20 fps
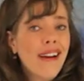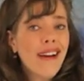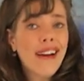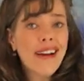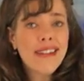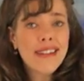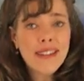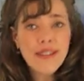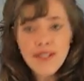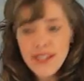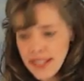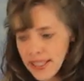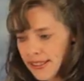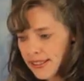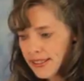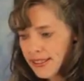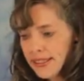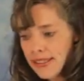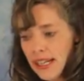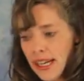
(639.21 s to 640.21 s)
end of
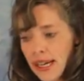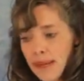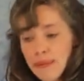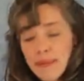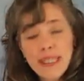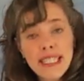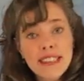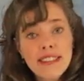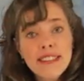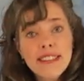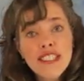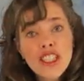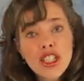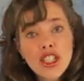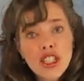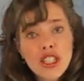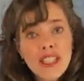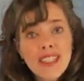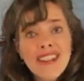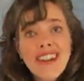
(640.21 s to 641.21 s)
this
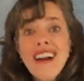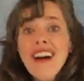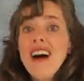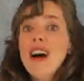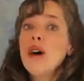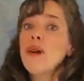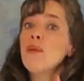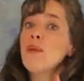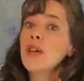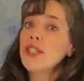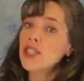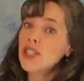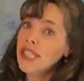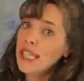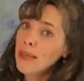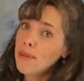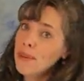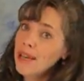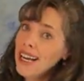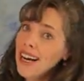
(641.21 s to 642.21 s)
incision. I want you to
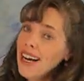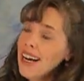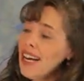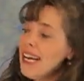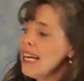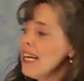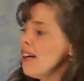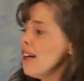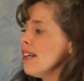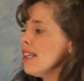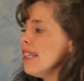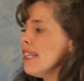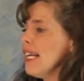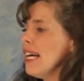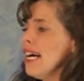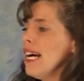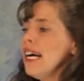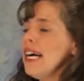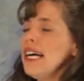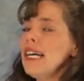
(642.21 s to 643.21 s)
keep an eye on
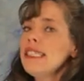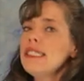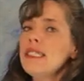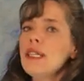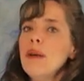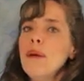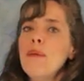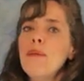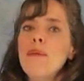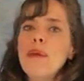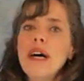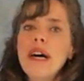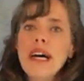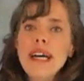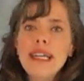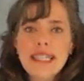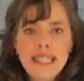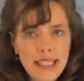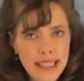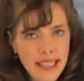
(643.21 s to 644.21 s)
that.
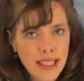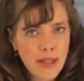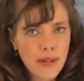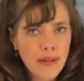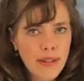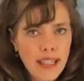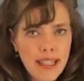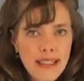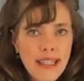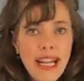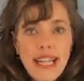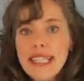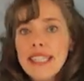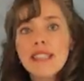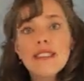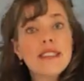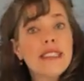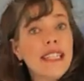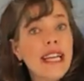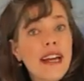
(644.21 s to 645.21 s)
But, you know, and
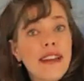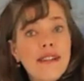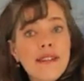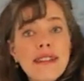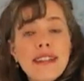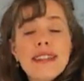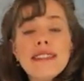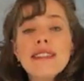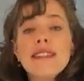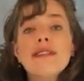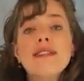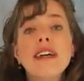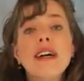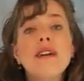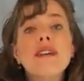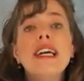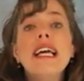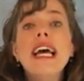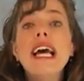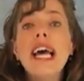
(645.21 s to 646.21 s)
here's the other things I
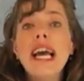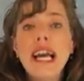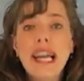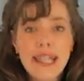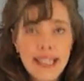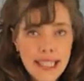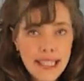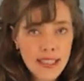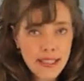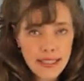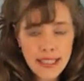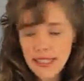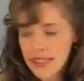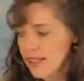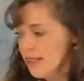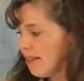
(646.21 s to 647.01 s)
found, and here's